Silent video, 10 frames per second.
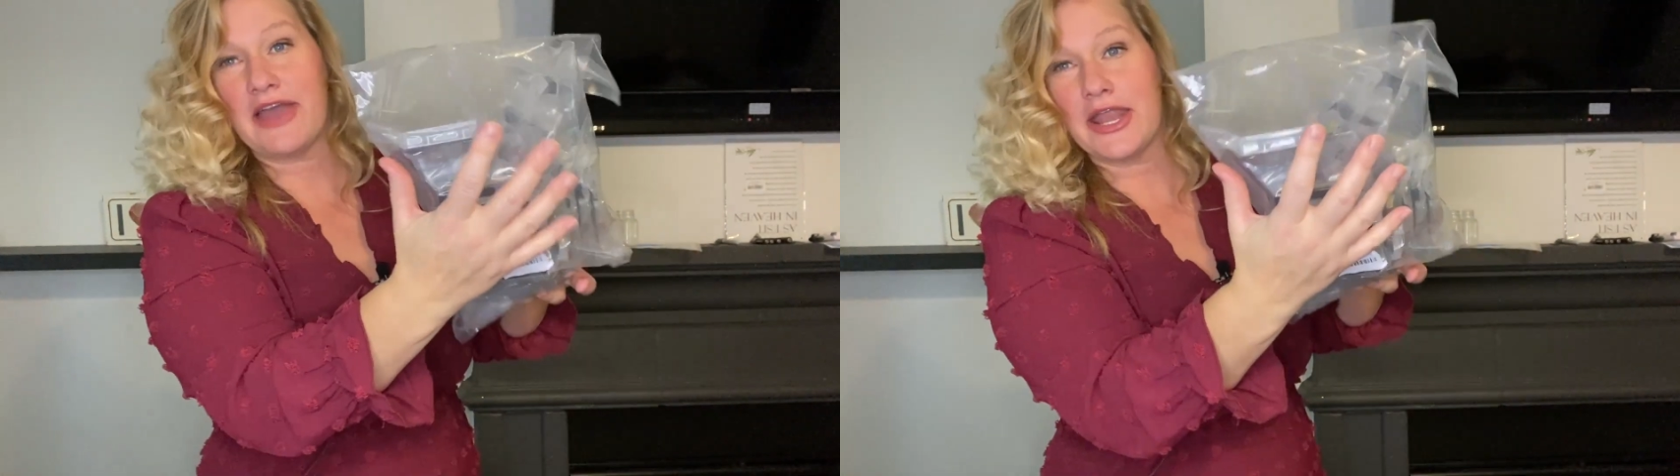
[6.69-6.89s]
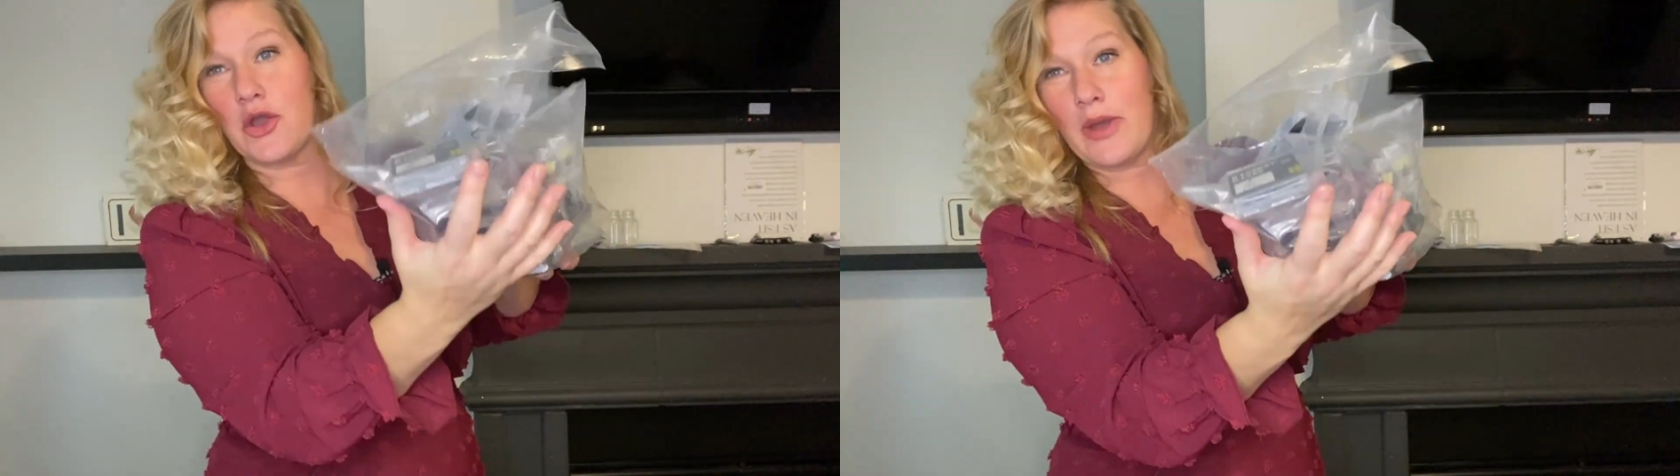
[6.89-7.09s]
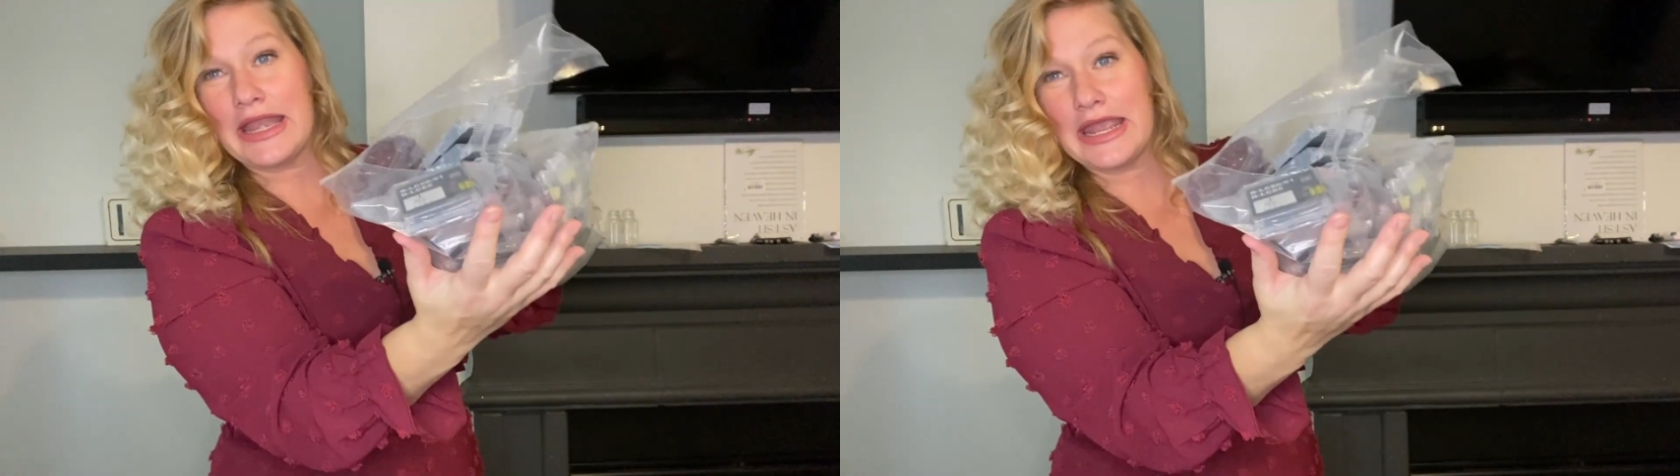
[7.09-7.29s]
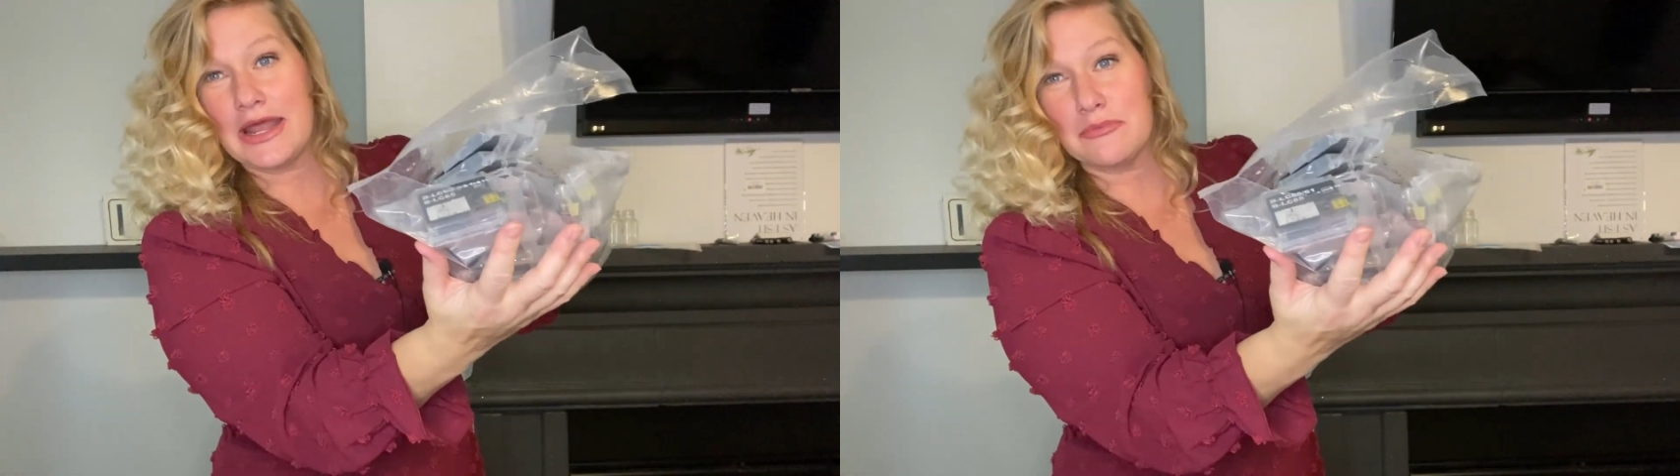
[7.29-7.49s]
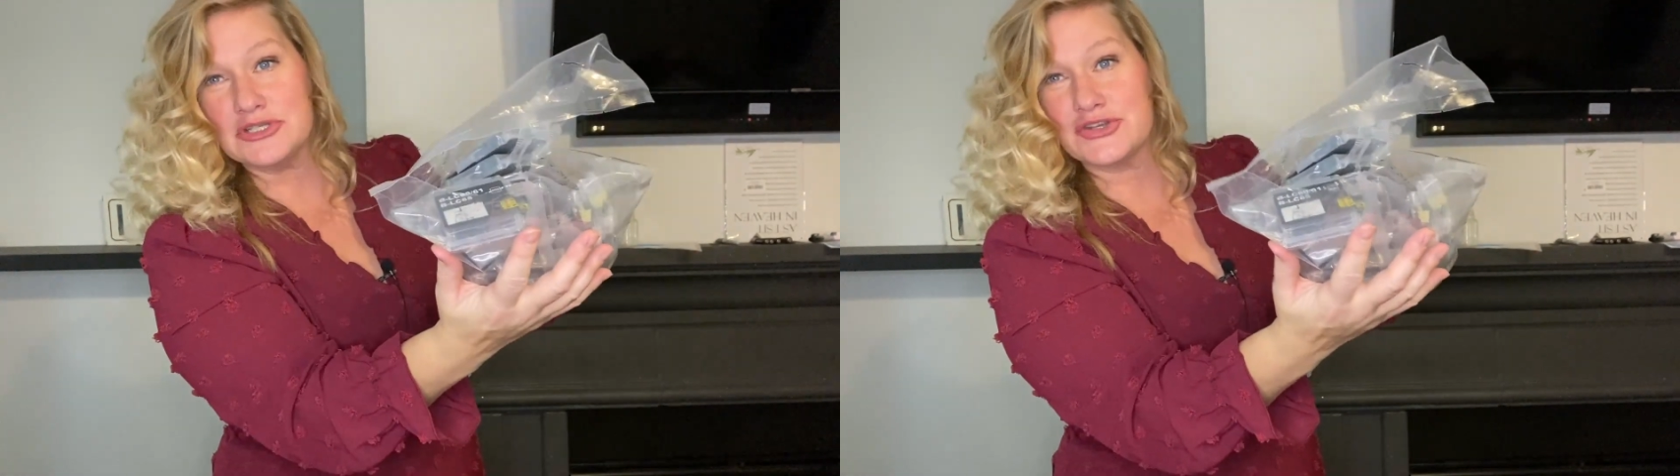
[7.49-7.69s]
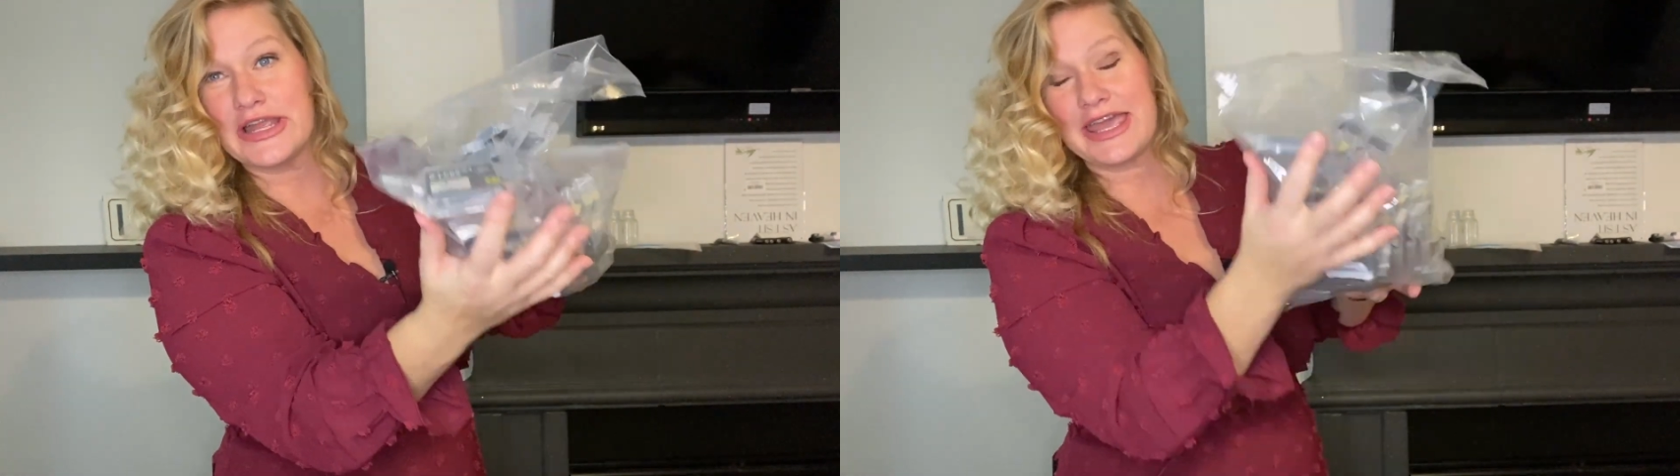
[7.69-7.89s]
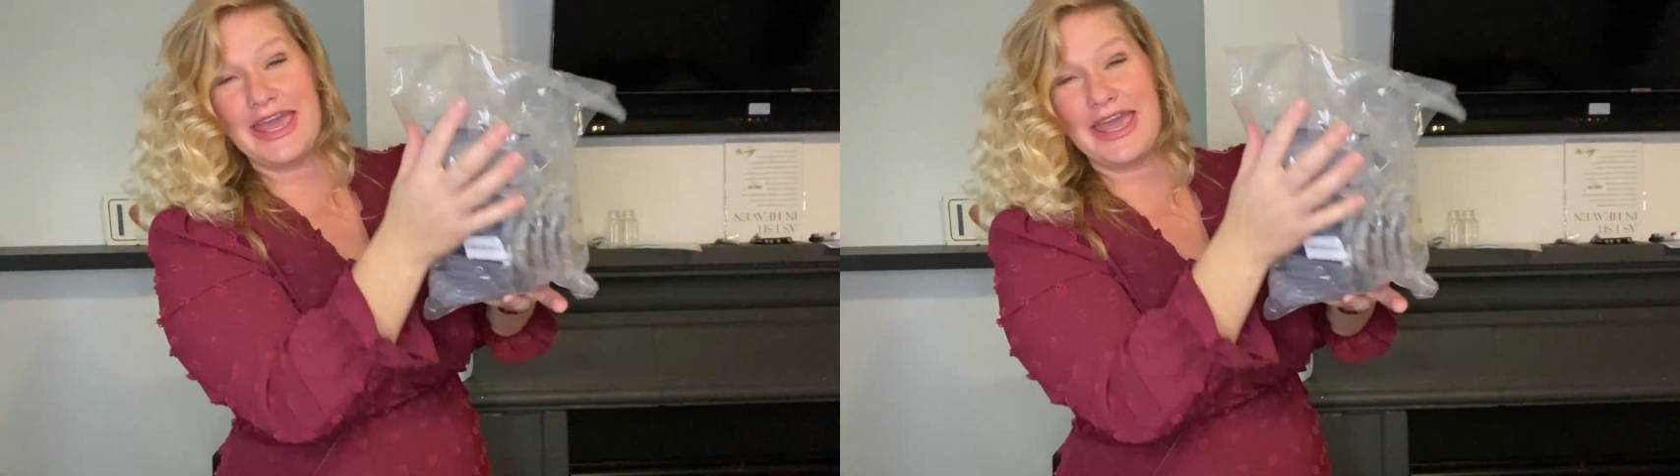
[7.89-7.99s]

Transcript: I know I need printer ink.